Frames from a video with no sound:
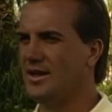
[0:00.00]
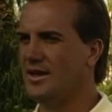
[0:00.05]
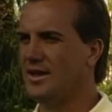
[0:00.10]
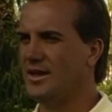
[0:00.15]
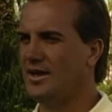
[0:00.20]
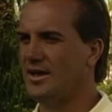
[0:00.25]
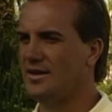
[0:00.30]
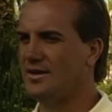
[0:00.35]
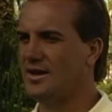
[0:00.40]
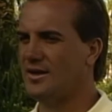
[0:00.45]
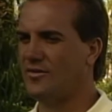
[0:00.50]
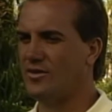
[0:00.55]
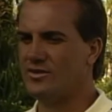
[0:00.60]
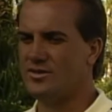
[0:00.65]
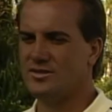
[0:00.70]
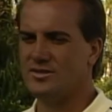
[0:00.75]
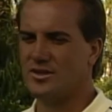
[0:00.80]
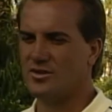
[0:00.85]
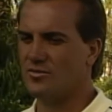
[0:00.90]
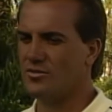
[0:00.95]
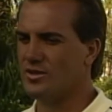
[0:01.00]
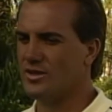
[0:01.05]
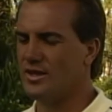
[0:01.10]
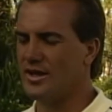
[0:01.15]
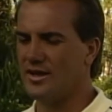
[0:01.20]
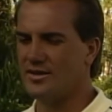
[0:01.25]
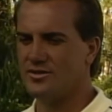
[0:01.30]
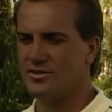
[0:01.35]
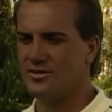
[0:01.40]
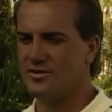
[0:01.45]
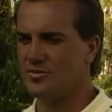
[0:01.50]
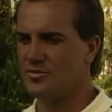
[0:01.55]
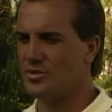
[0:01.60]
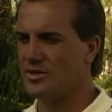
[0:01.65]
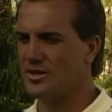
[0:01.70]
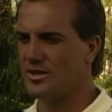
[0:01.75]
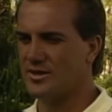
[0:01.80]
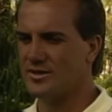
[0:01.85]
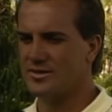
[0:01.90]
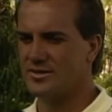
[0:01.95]
And I've always stuck with the I2s
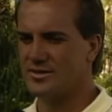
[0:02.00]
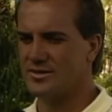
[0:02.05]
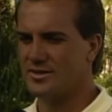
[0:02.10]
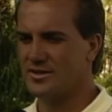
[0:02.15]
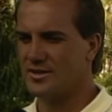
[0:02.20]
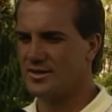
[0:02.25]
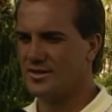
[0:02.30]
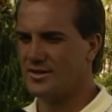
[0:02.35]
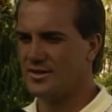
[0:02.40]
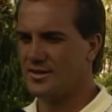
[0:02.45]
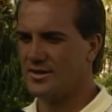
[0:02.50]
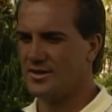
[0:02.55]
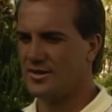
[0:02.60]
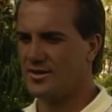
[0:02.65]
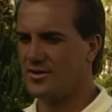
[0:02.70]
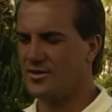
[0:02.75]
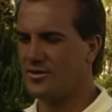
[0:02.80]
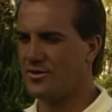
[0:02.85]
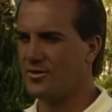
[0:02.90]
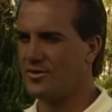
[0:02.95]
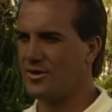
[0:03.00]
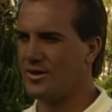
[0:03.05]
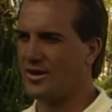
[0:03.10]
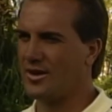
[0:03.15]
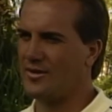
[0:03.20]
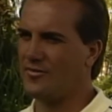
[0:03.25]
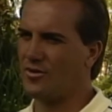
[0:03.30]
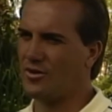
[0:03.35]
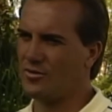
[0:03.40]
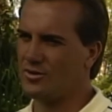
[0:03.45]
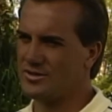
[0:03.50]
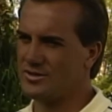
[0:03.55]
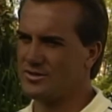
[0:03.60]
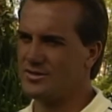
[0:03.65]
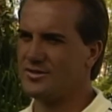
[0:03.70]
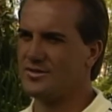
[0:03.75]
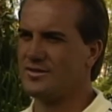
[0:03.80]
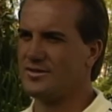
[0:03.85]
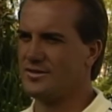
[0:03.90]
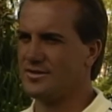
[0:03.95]
because, you know,
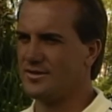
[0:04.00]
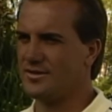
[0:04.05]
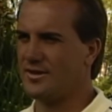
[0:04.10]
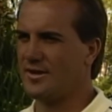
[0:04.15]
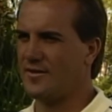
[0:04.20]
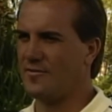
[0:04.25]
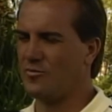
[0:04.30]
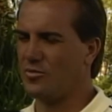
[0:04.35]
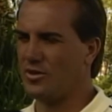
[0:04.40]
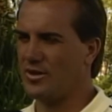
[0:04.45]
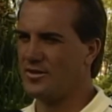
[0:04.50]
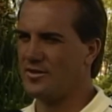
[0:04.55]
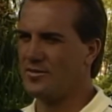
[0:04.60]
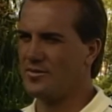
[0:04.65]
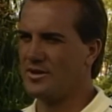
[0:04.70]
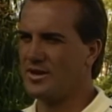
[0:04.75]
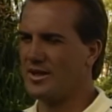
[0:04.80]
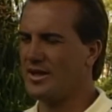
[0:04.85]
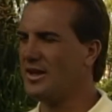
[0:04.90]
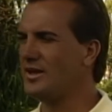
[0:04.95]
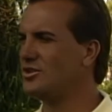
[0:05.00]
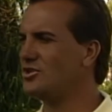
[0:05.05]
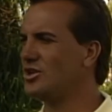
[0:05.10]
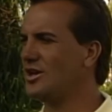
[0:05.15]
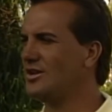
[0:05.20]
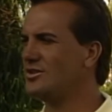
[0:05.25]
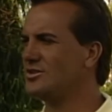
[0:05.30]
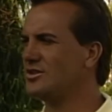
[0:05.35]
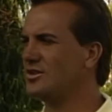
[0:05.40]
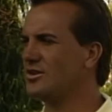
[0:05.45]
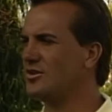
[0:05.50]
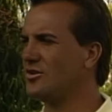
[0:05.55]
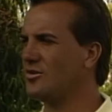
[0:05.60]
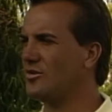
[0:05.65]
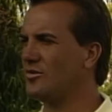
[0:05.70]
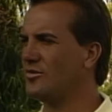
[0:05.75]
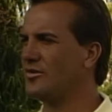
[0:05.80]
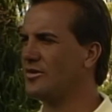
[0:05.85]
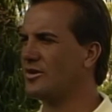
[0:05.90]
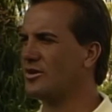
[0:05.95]
I've played them, and I hate changing. You
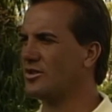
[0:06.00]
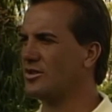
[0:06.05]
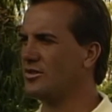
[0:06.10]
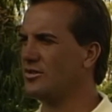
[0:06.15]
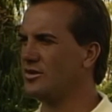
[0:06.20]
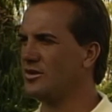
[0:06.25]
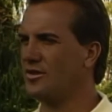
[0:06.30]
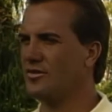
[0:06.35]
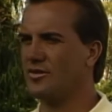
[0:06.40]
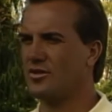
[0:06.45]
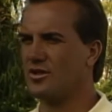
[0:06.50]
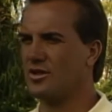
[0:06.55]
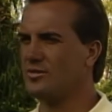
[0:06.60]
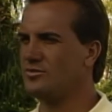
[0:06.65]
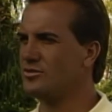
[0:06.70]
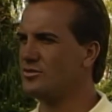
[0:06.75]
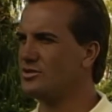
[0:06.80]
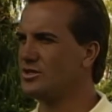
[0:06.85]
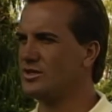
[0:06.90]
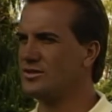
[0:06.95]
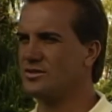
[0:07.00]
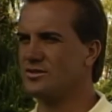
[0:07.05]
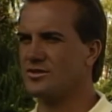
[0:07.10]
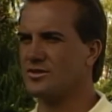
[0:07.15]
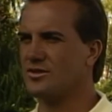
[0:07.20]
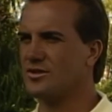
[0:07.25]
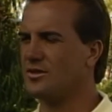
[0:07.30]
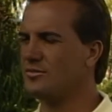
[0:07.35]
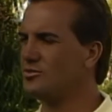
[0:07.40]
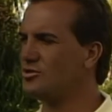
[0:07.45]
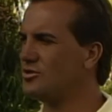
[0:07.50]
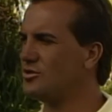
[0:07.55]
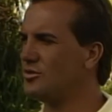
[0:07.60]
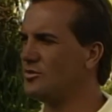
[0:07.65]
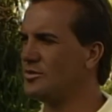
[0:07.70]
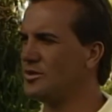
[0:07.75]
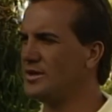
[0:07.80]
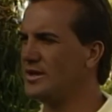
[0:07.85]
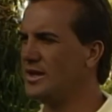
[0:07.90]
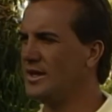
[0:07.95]
know, the other clubs are just as good, I'm sure,
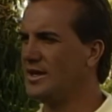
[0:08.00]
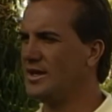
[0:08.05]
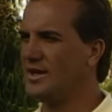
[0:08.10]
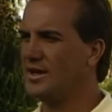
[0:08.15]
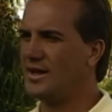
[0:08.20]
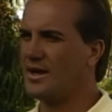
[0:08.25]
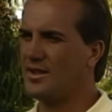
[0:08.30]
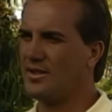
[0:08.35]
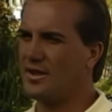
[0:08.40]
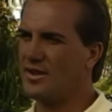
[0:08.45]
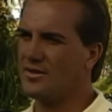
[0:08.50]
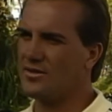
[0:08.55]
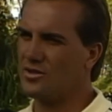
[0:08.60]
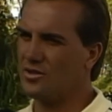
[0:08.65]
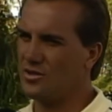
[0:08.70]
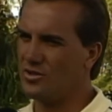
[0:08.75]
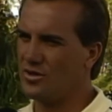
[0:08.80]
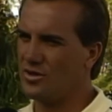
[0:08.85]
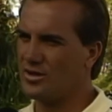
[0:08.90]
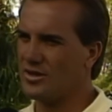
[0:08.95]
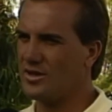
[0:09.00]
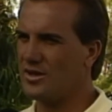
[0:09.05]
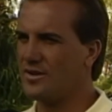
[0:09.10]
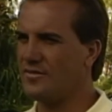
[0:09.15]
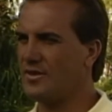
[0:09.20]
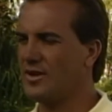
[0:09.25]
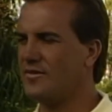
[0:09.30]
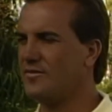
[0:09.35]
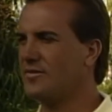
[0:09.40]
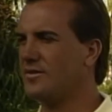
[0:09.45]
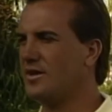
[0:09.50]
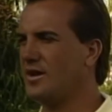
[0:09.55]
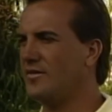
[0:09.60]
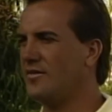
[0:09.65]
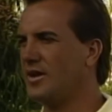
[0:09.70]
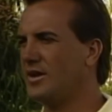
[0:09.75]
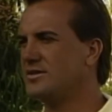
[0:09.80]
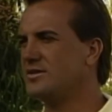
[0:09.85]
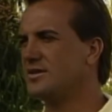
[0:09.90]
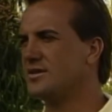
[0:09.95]
but I like the look, and I've
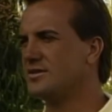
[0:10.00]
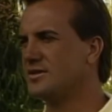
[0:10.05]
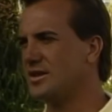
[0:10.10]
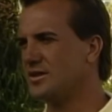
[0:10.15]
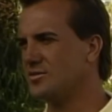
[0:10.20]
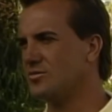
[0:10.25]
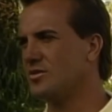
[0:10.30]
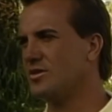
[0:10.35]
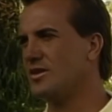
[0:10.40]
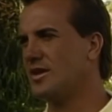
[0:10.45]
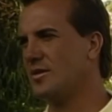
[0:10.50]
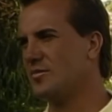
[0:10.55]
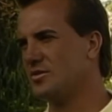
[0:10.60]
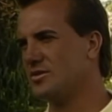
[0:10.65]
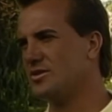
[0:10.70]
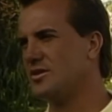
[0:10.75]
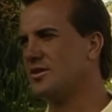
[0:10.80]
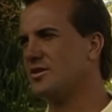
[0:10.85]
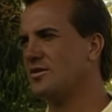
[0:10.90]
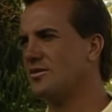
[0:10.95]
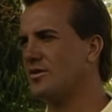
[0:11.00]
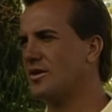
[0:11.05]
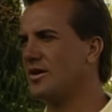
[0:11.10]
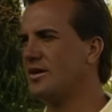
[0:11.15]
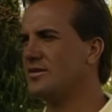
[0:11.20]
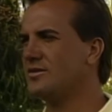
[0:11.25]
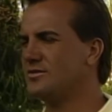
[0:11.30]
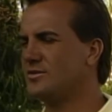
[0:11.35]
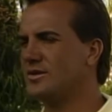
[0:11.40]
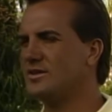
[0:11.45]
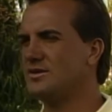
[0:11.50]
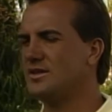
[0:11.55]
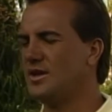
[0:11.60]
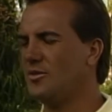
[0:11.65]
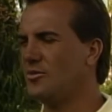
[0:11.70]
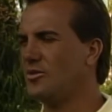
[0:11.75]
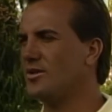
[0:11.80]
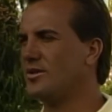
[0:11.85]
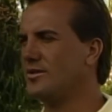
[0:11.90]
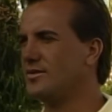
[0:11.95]
had success with that particular iron, so I stayed
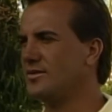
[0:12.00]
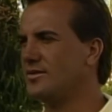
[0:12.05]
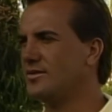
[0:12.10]
with it.